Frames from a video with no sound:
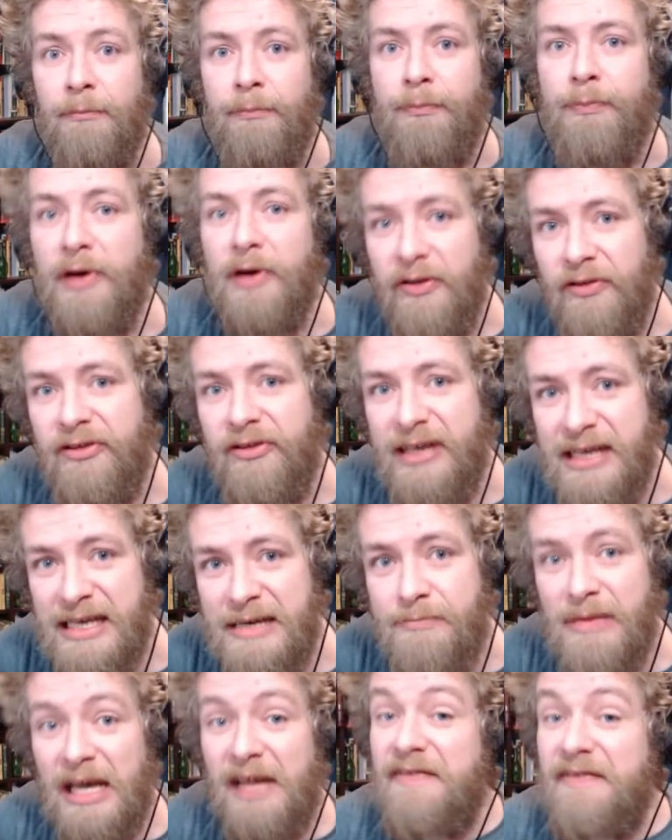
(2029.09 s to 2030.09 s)
But
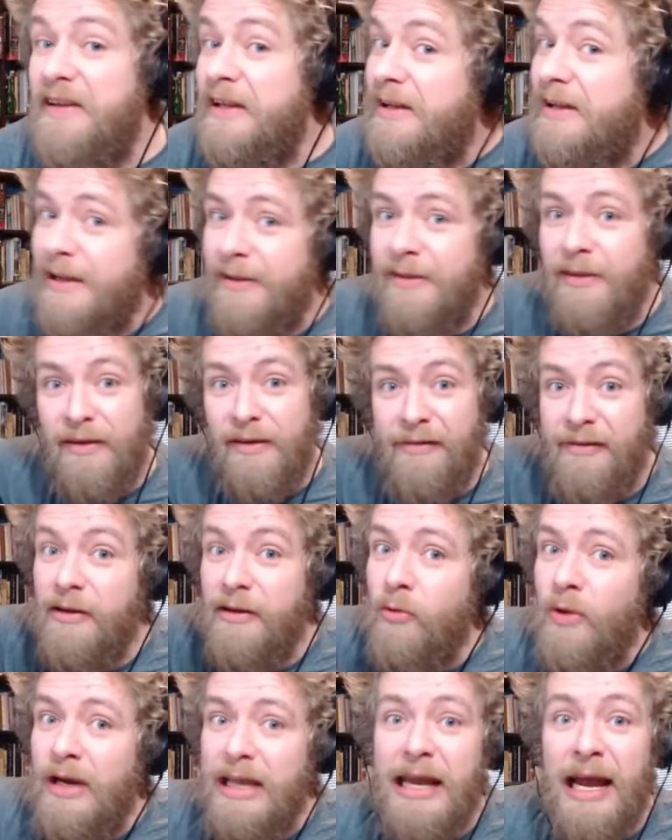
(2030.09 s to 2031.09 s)
teammates, see
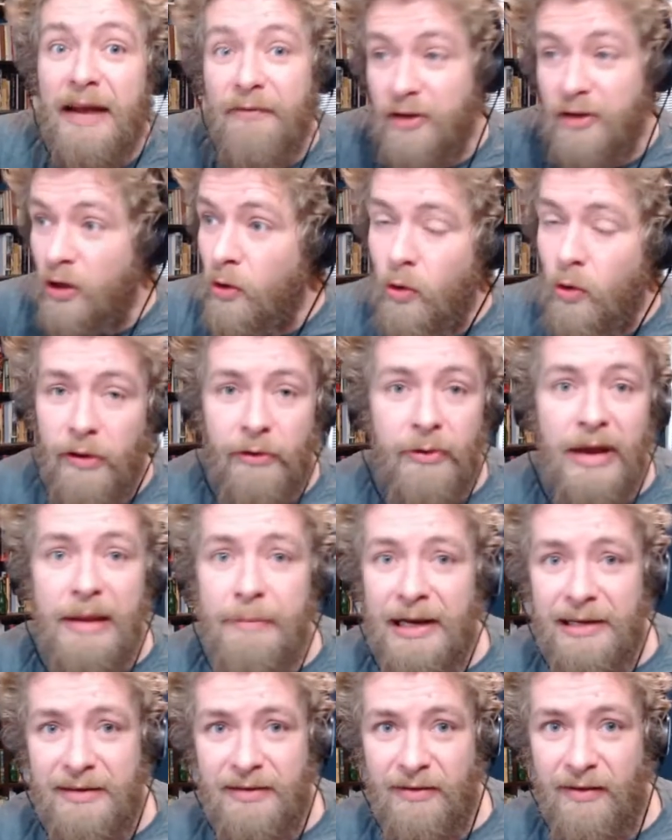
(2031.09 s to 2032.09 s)
where you have to go all the way
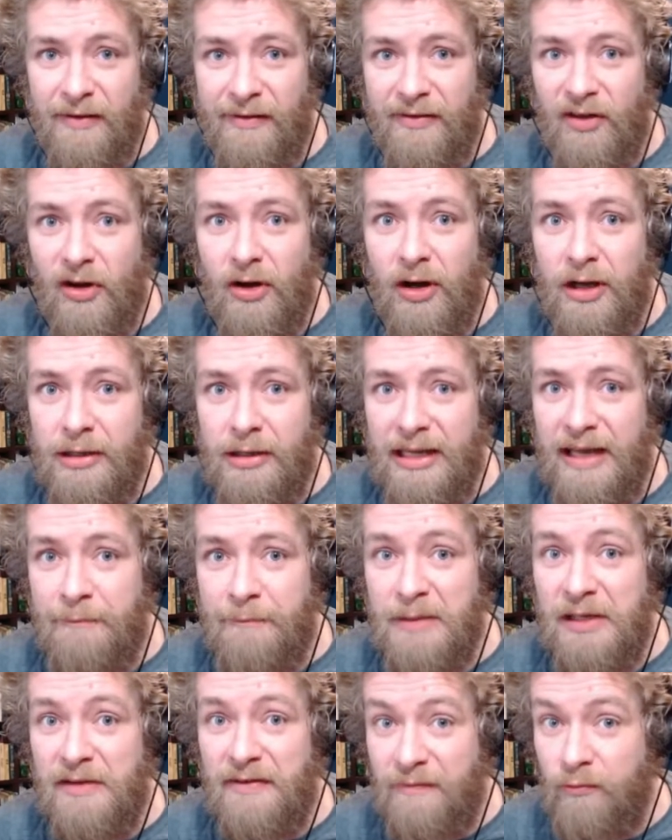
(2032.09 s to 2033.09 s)
back to the start and have
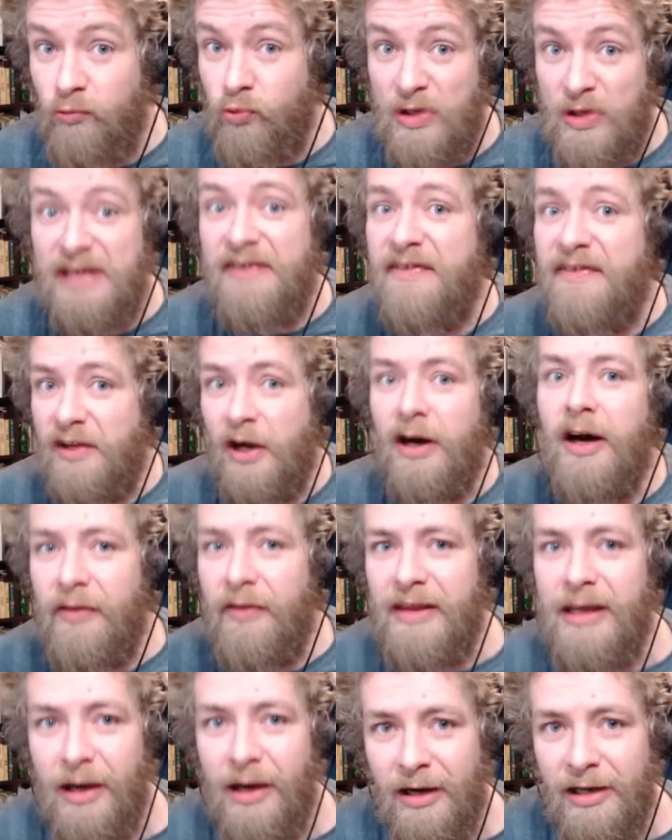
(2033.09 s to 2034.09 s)
me restart
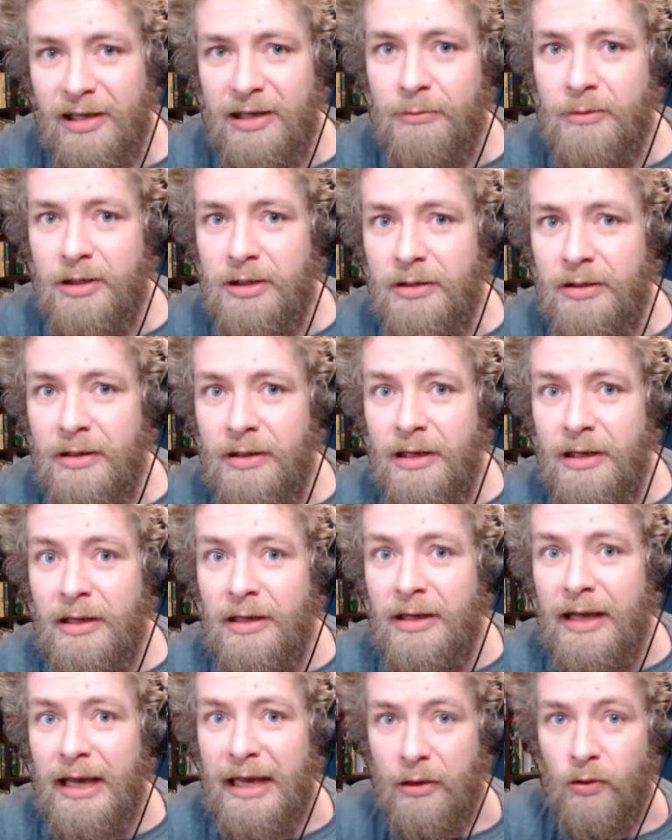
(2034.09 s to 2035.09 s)
the argument
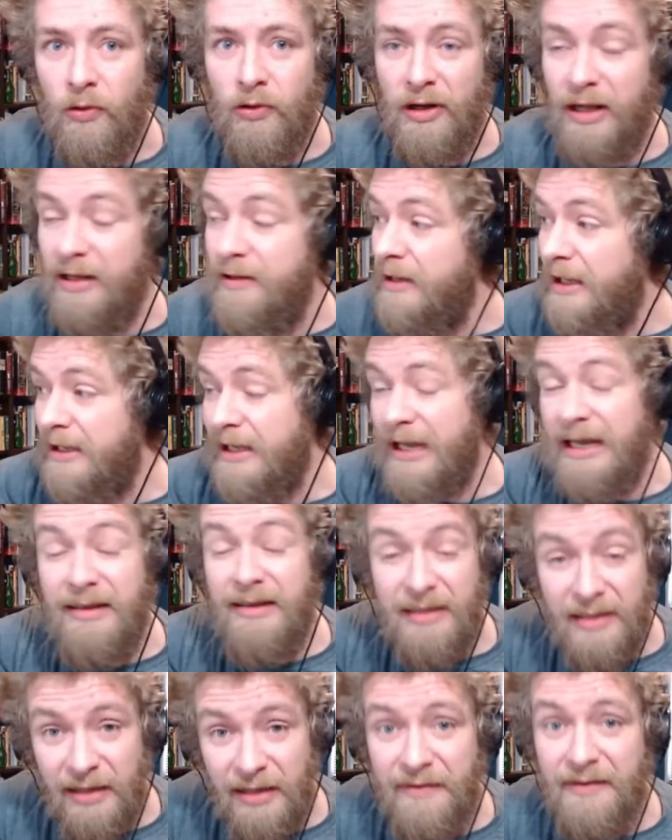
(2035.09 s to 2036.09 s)
in order, like,
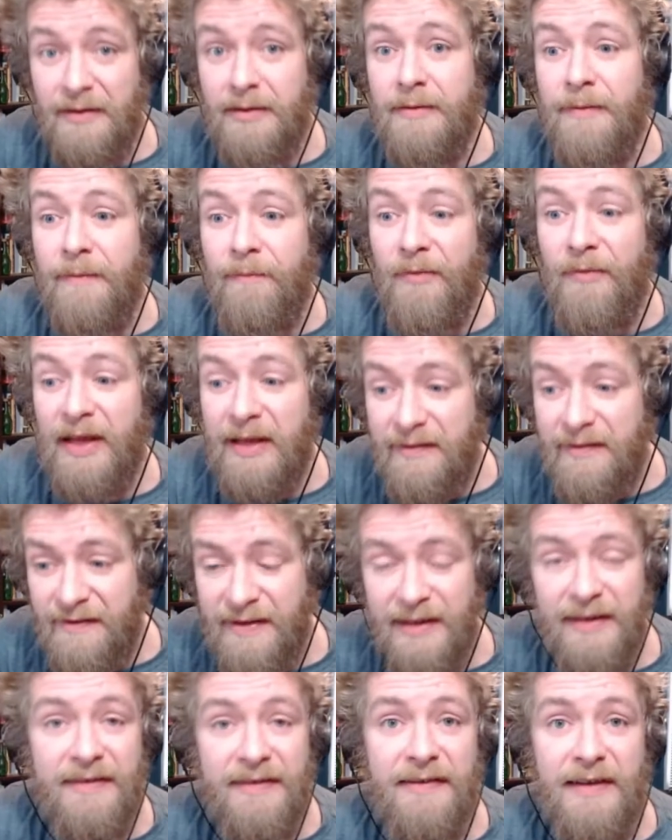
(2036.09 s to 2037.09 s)
it doesn't
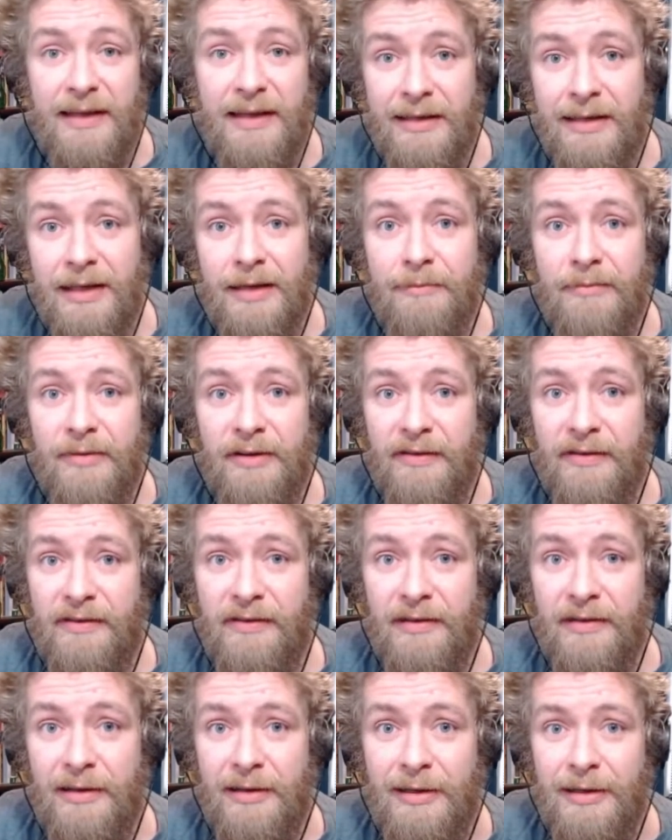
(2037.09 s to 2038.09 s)
exist in numbers.
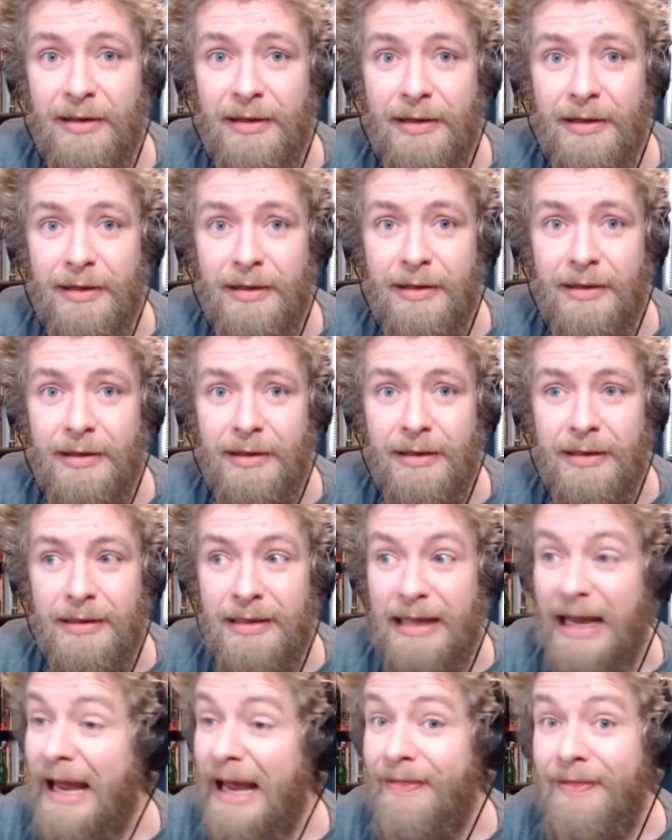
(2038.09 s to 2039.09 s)

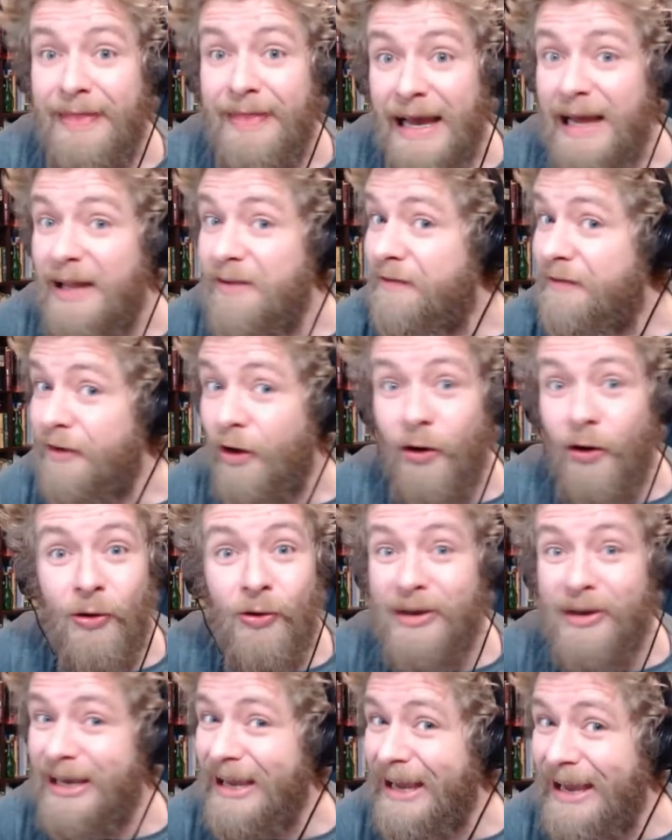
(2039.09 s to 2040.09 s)
And that's
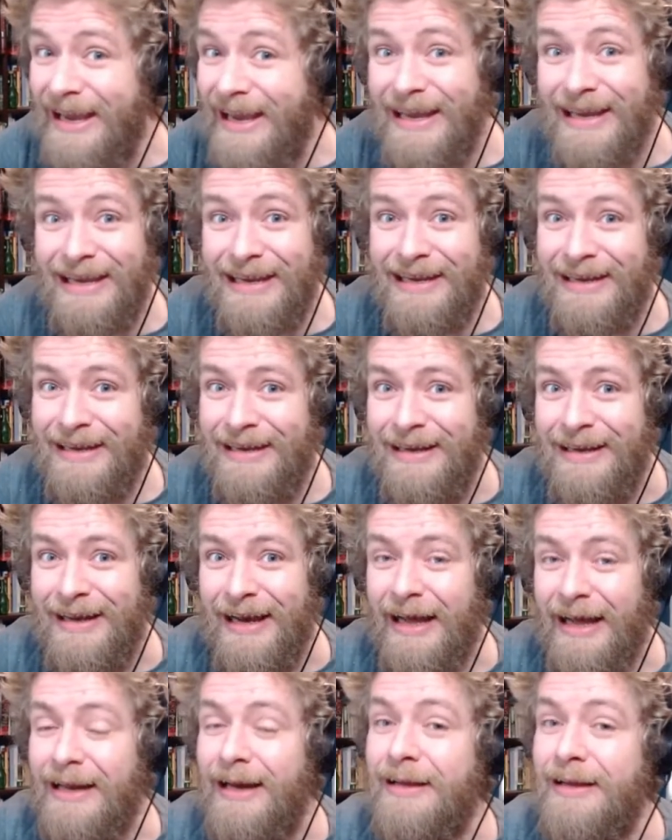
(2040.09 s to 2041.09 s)
okay.
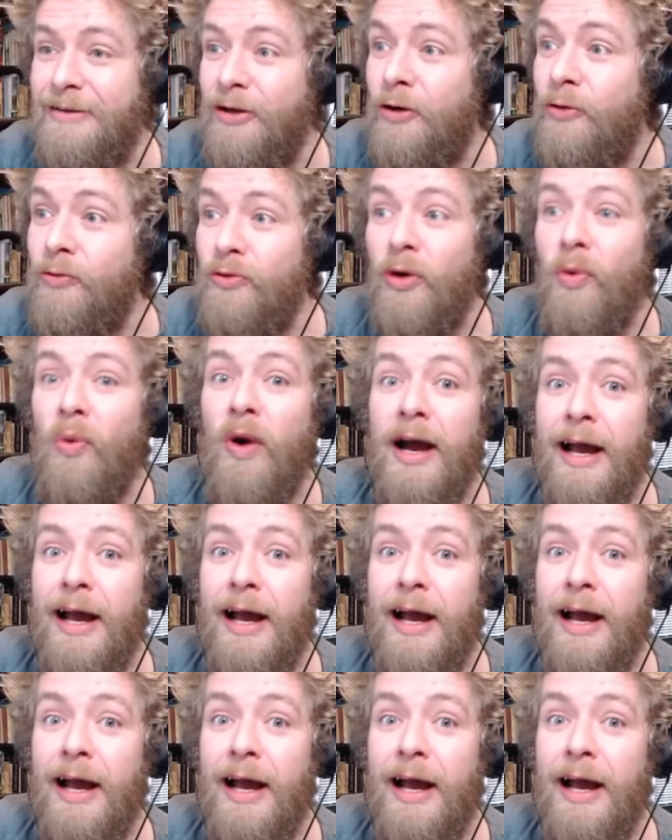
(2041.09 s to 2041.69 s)
And I don't know why